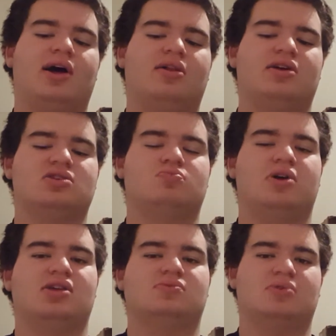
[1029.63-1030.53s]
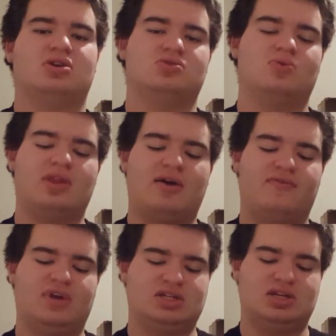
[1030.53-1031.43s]
a lot less baits, because
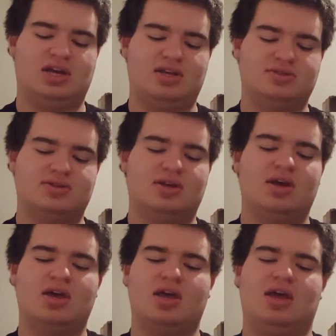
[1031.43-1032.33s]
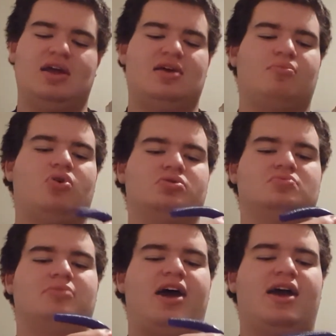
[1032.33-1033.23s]
when that fish hits and
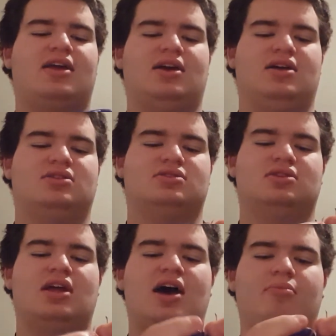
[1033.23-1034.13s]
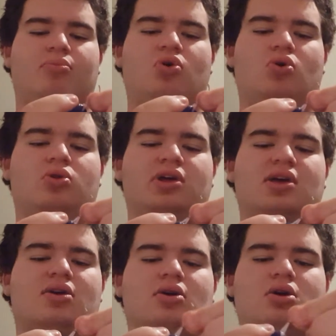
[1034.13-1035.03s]
it pulls back, it's not
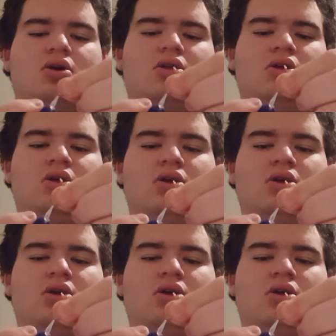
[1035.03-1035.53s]
pulling